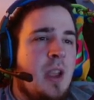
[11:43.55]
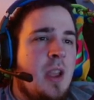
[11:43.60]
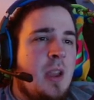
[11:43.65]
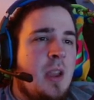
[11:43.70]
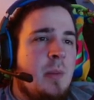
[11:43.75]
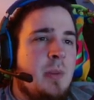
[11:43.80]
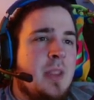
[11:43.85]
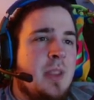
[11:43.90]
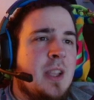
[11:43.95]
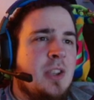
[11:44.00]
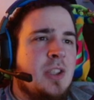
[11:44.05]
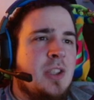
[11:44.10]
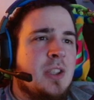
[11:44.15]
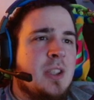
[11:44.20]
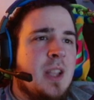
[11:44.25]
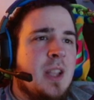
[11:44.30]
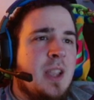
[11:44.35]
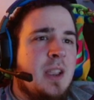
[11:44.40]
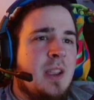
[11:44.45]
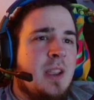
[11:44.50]
But that's just
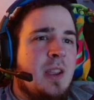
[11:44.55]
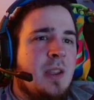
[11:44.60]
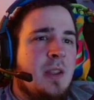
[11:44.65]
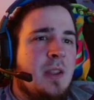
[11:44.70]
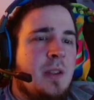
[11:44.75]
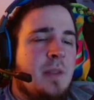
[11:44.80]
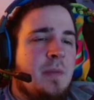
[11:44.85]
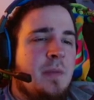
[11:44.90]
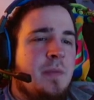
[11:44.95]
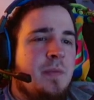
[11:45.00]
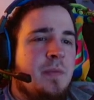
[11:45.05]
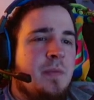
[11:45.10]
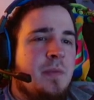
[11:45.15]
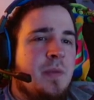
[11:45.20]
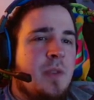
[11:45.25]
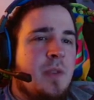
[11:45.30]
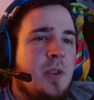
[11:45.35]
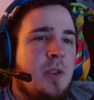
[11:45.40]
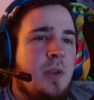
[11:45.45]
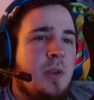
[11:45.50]
like
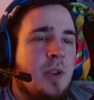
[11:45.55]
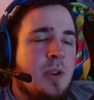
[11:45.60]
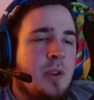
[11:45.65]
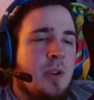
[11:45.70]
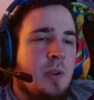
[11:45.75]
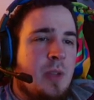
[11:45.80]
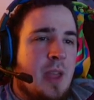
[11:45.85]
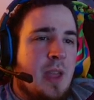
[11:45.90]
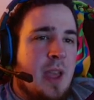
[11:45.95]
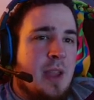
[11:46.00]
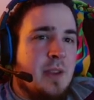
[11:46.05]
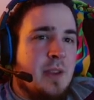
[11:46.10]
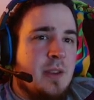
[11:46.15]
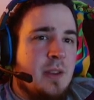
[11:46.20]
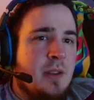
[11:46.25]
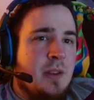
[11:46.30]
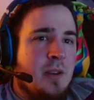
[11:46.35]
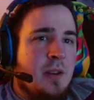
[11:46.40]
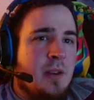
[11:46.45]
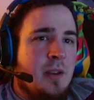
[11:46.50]
you can do that
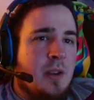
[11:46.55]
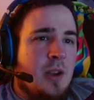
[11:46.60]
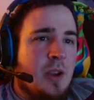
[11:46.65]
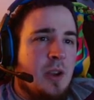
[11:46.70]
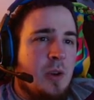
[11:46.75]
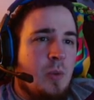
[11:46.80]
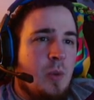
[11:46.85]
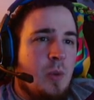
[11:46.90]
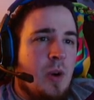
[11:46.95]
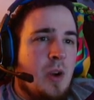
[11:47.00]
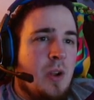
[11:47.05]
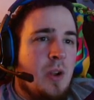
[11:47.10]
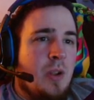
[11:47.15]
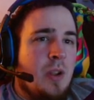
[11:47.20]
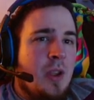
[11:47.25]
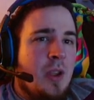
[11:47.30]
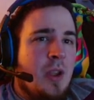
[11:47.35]
on a wall.